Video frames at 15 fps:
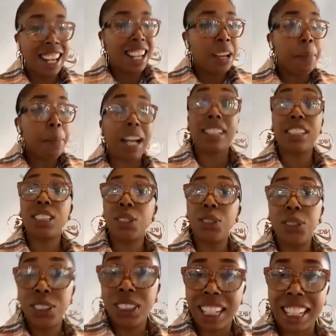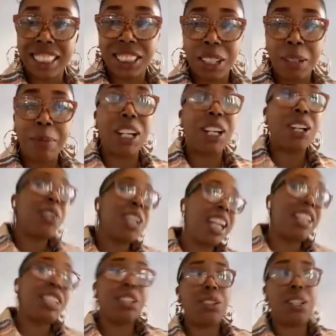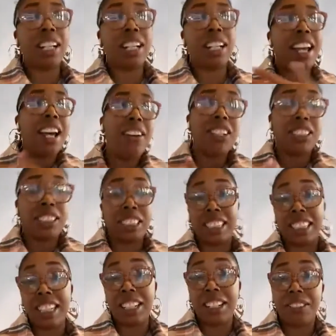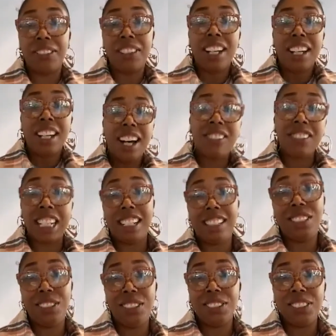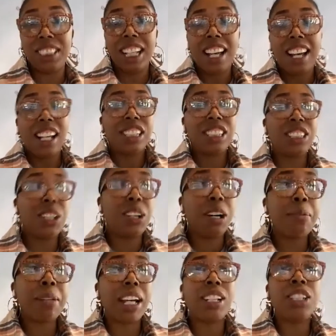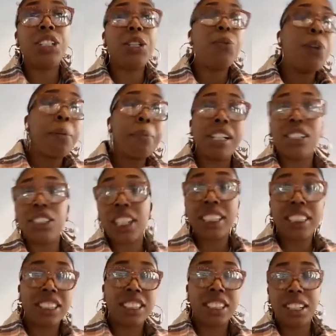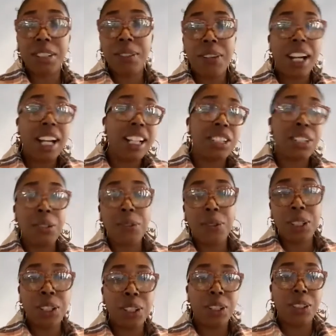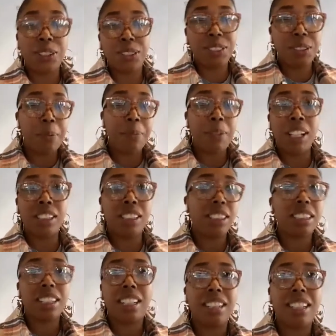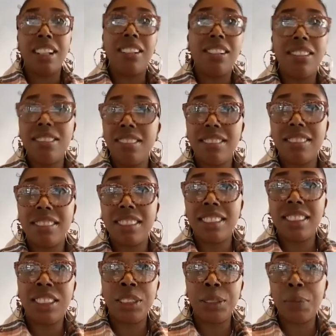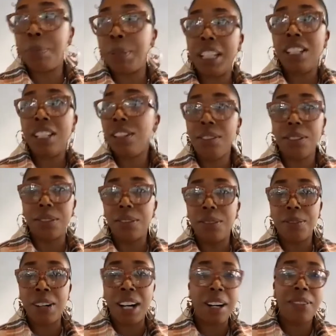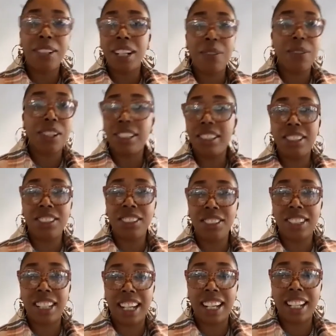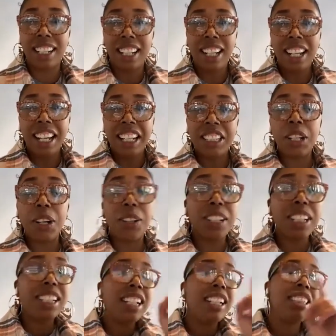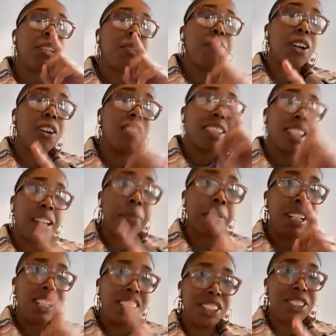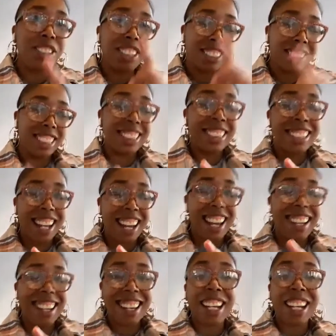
back to school nights. So I'm like, okay, and I have a sleeve of tattoos. So I'm like, do you want me to dress a certain way? Do you know? And she's like, no, be you. Why would I want you to do that? The only thing she won't let me do till this day, and